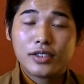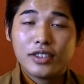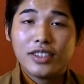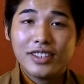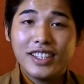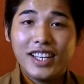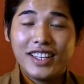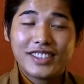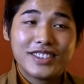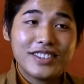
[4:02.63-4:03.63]
So
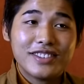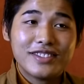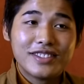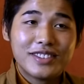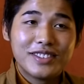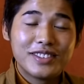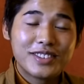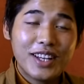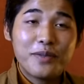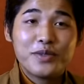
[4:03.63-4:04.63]

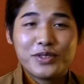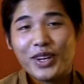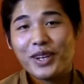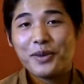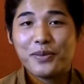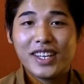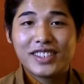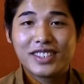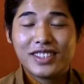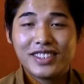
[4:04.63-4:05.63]
I'm trying my
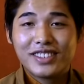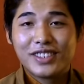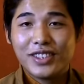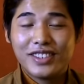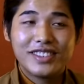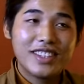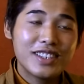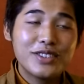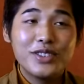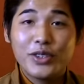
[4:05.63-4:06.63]
best. So
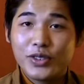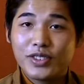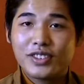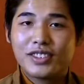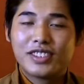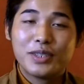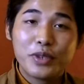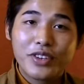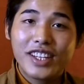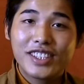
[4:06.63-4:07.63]
as you know, it's
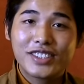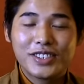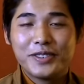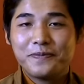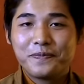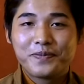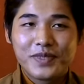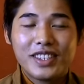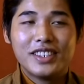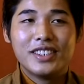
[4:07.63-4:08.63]
democratic. So
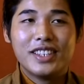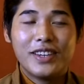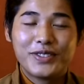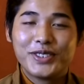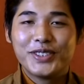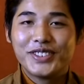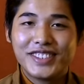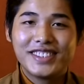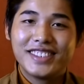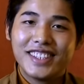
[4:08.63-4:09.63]
I have to go
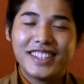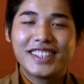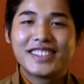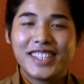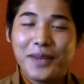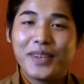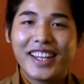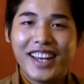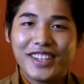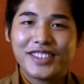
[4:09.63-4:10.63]
like same
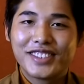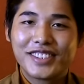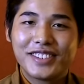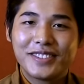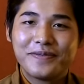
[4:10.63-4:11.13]
like others.